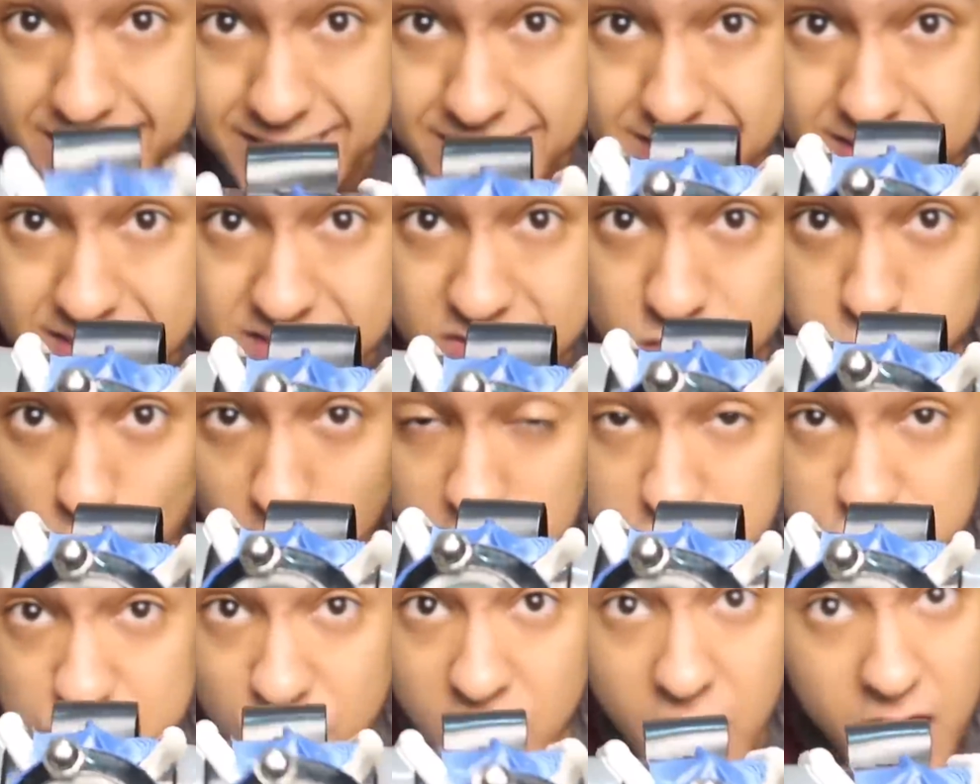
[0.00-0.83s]
in this
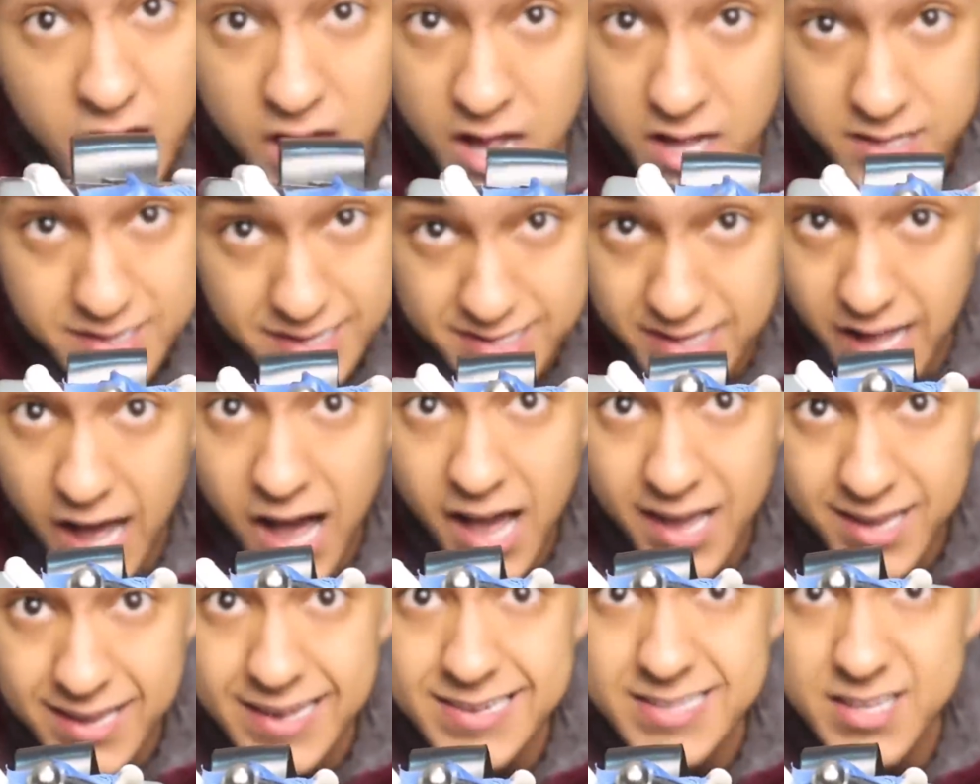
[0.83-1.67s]
watch that
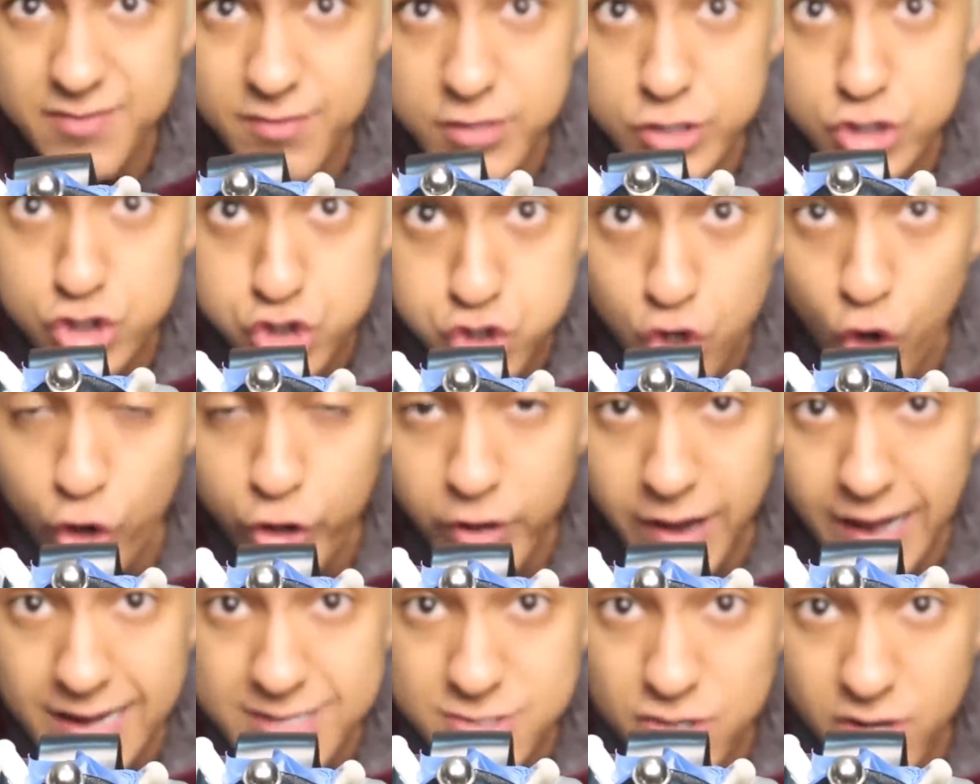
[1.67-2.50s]
I can't even show
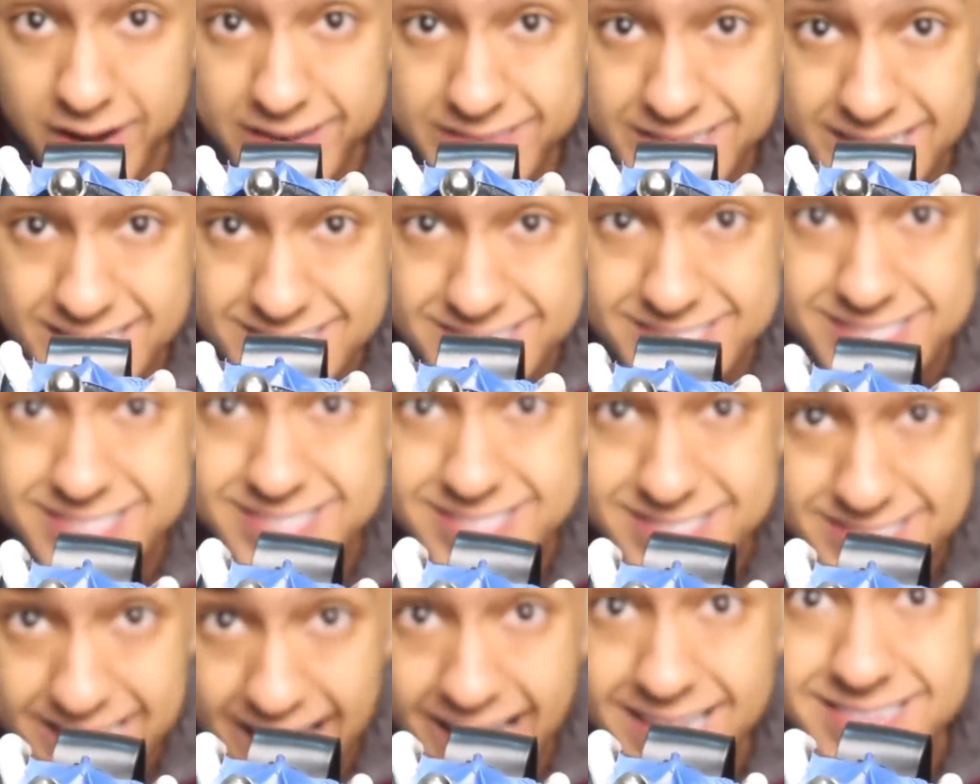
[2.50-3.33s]
you guys, alright, guys? It's
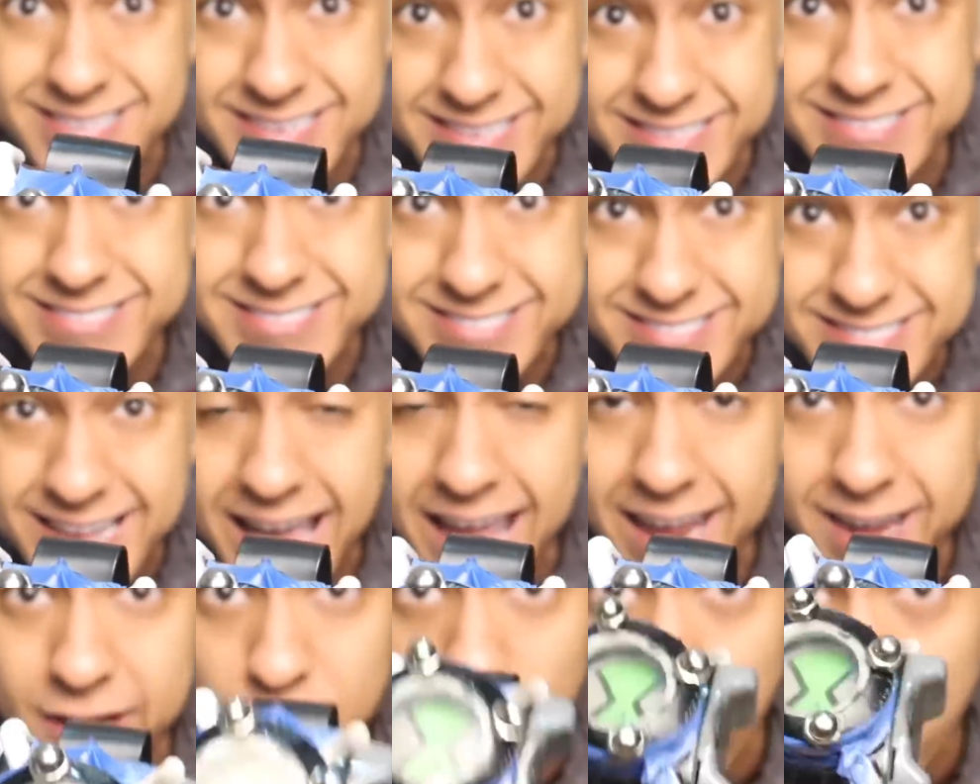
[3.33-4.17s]
that
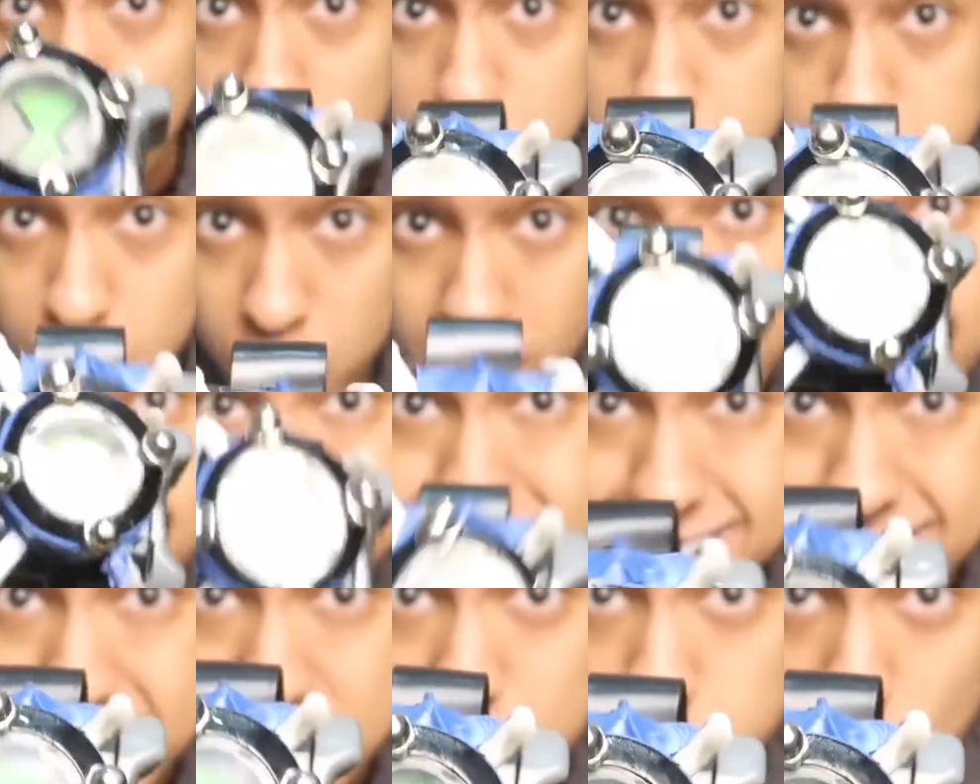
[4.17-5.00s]
insane. So, guys,
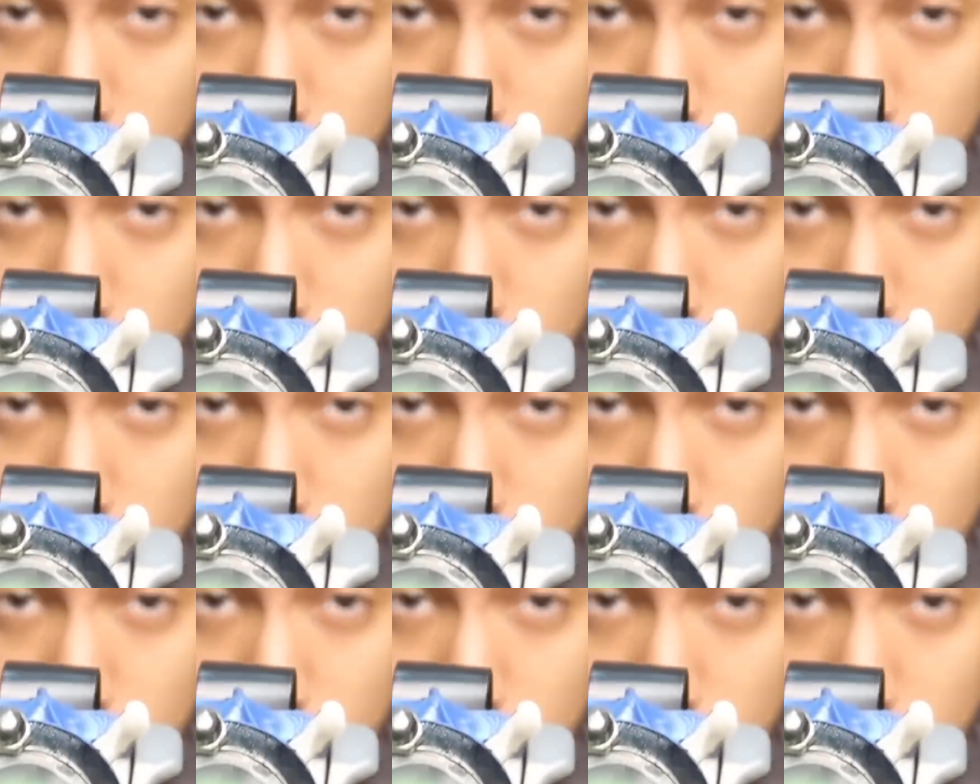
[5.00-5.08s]
this